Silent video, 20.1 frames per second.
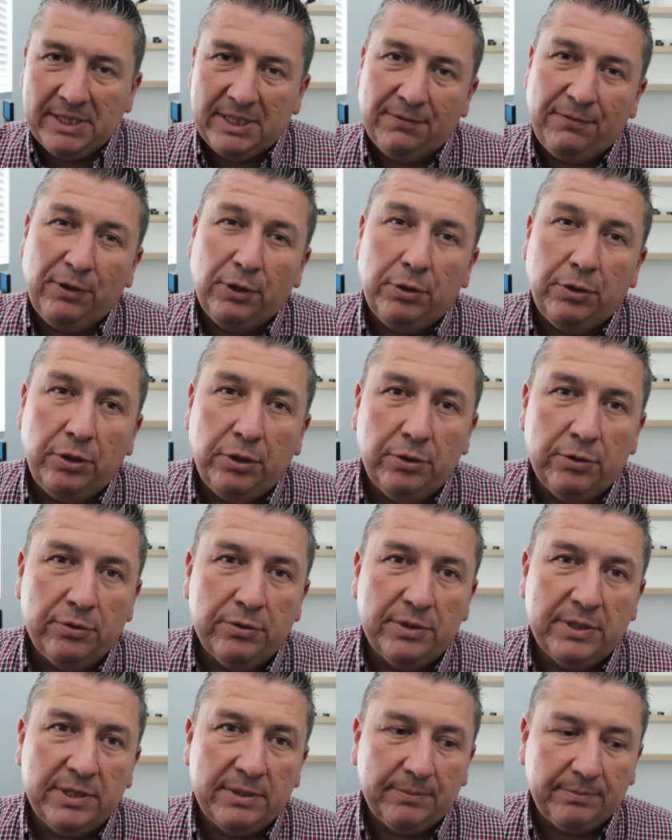is if you
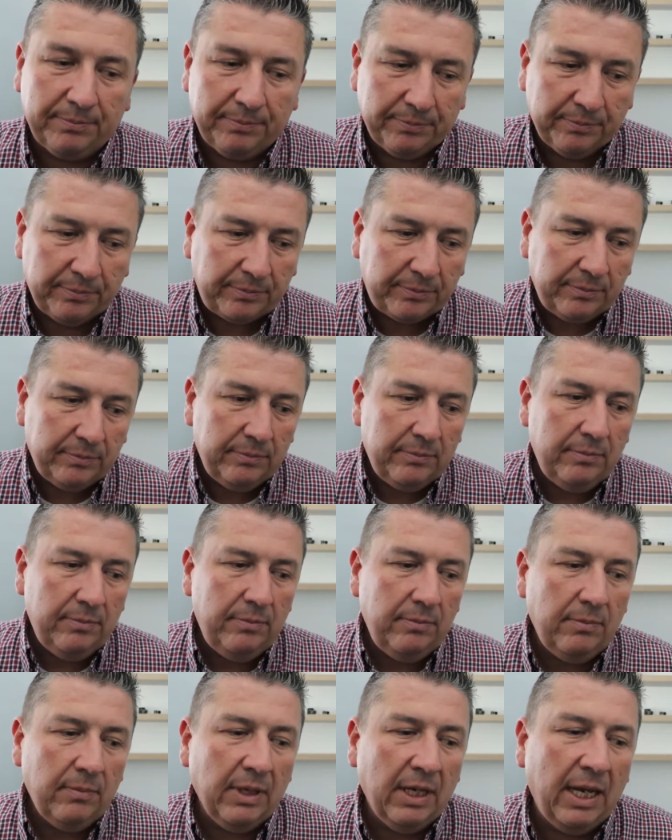use
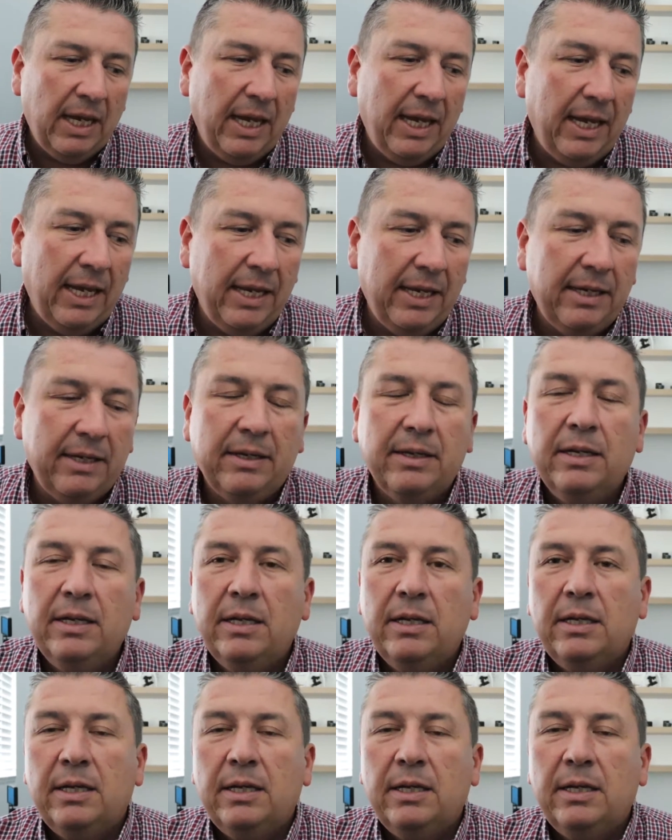a